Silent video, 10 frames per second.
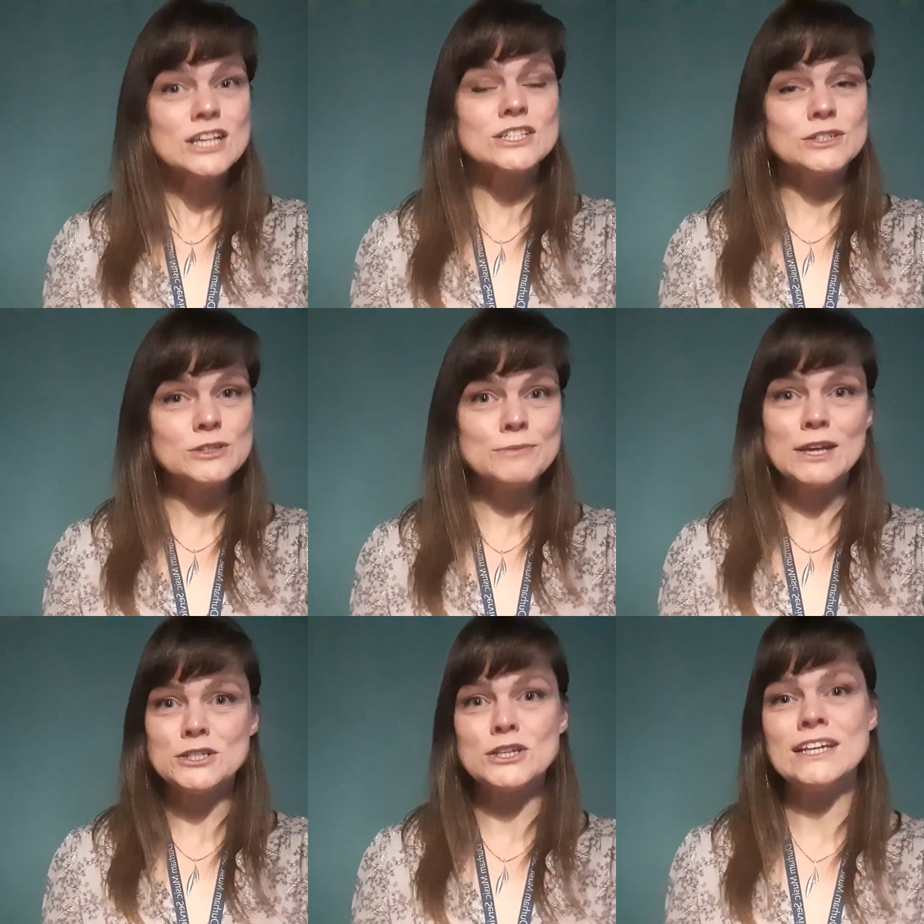So do
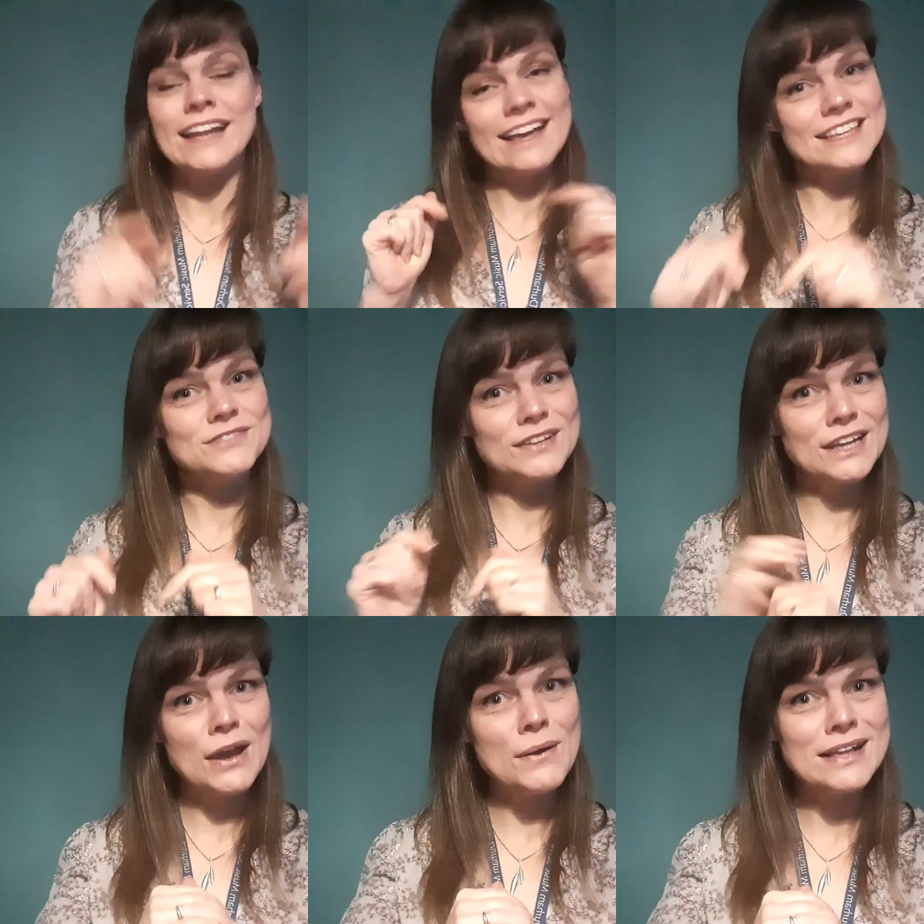make sure you like this
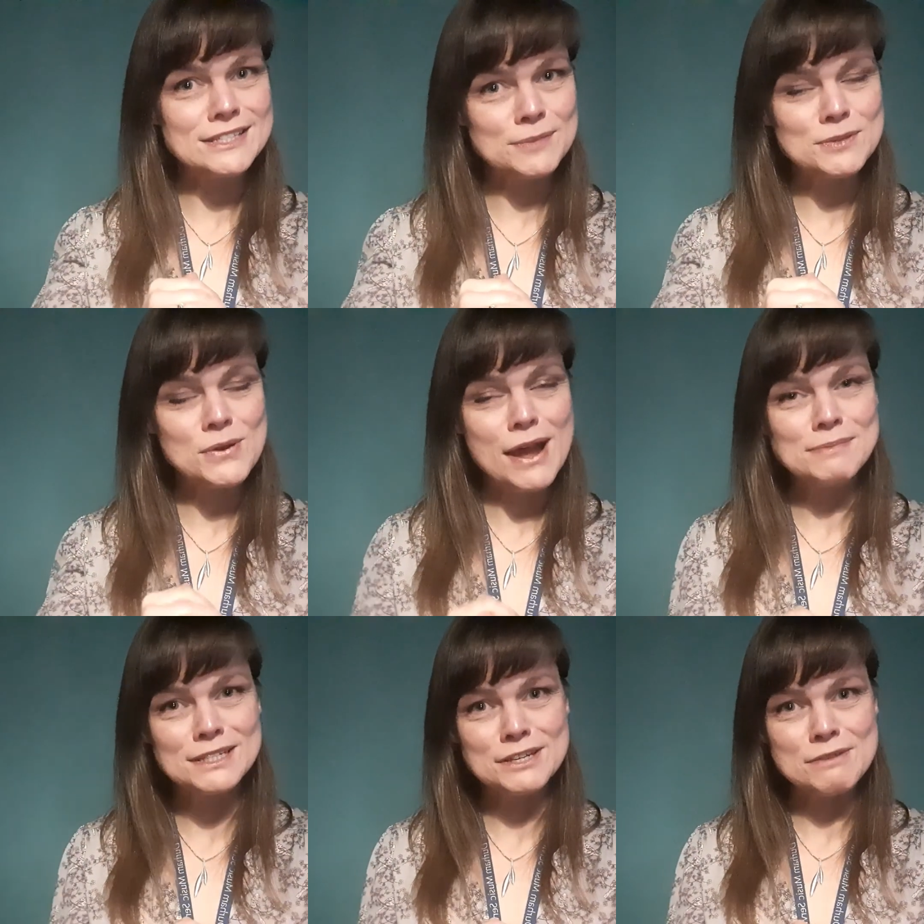video and
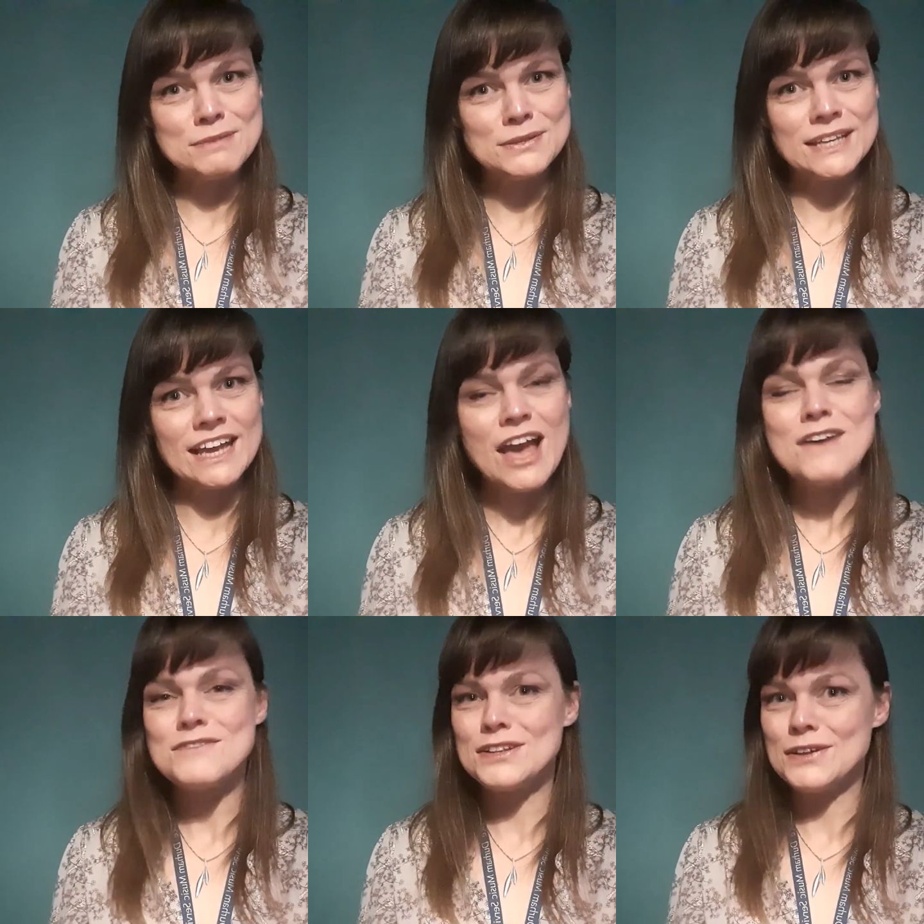subscribe to Durham Music
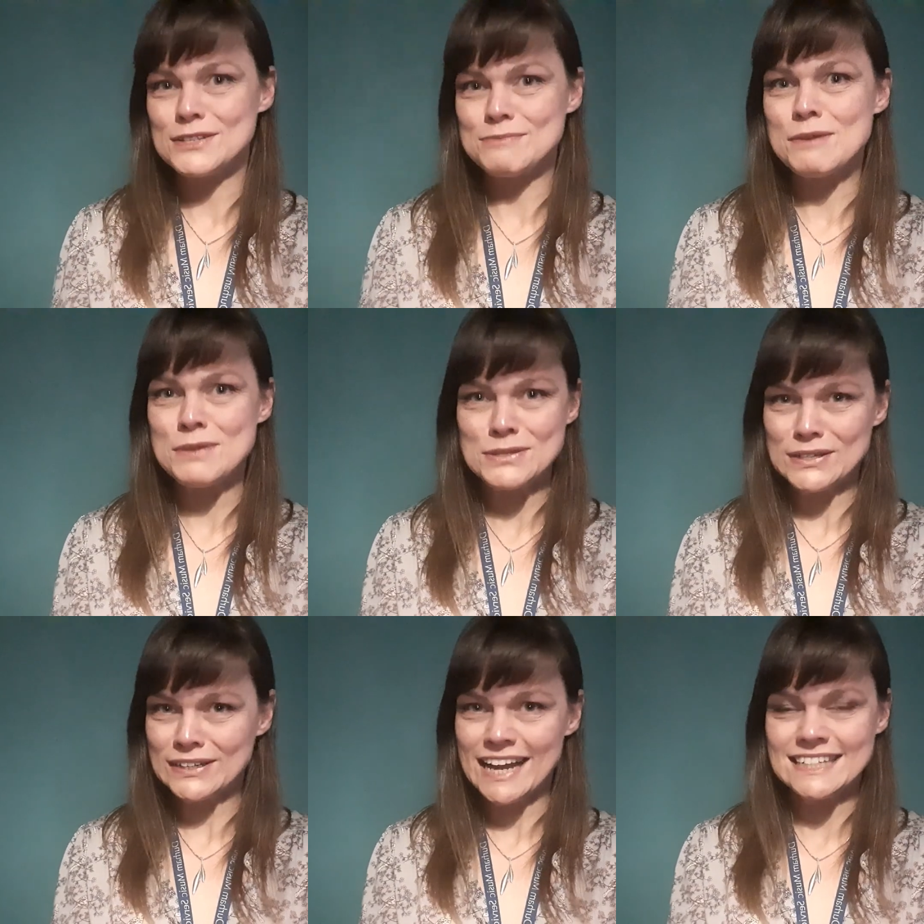for lots more
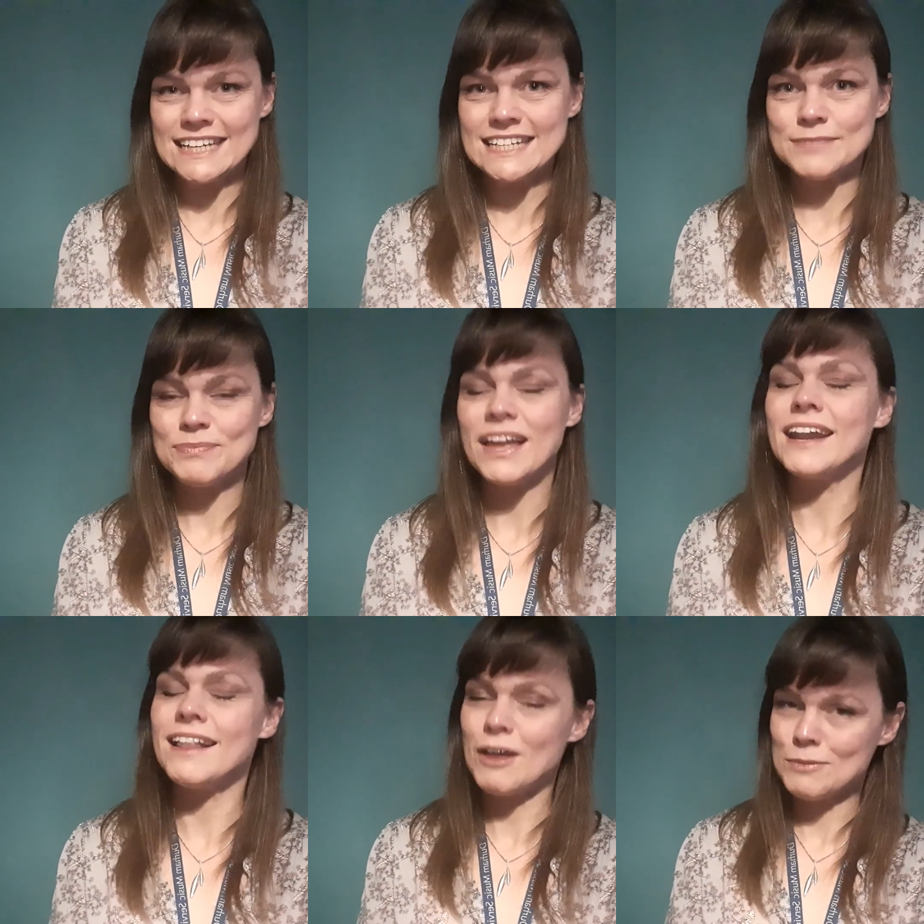musical ideas.
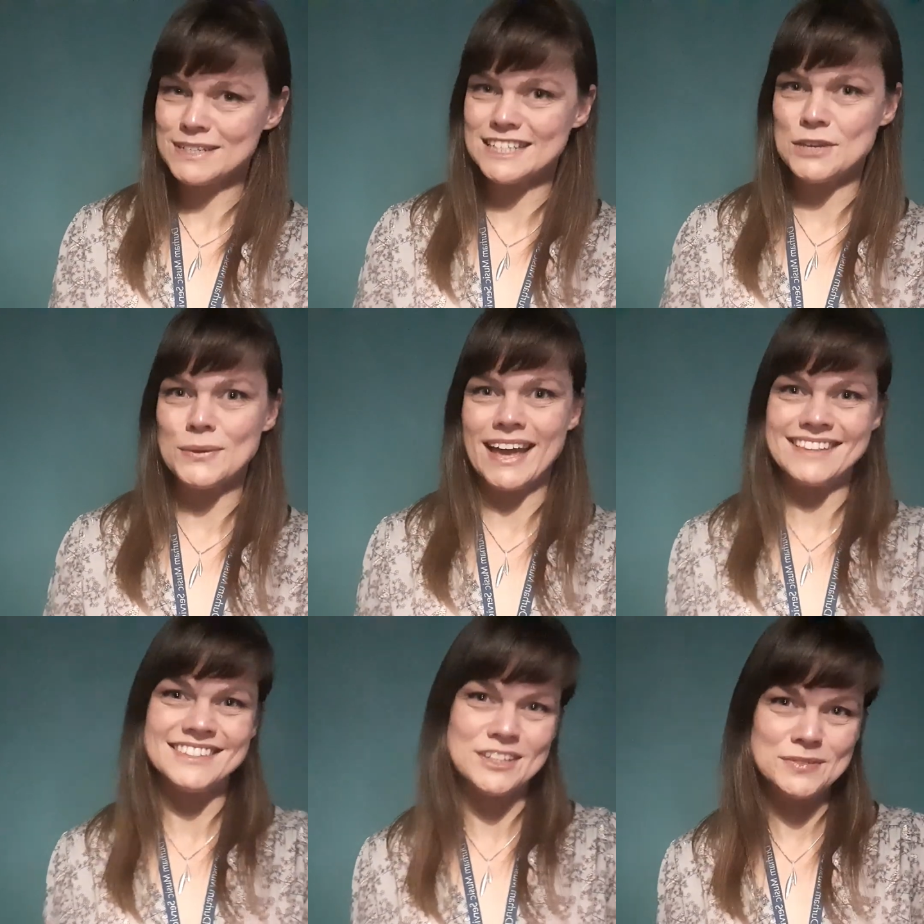And I'll hope to see you
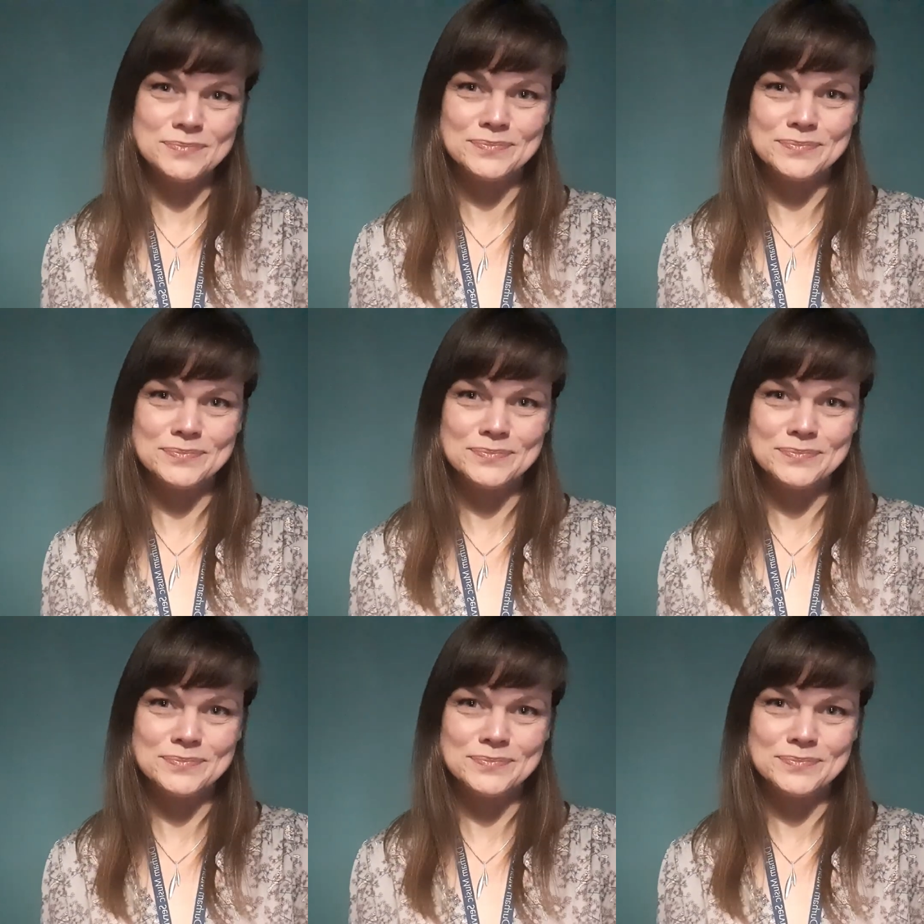again soon.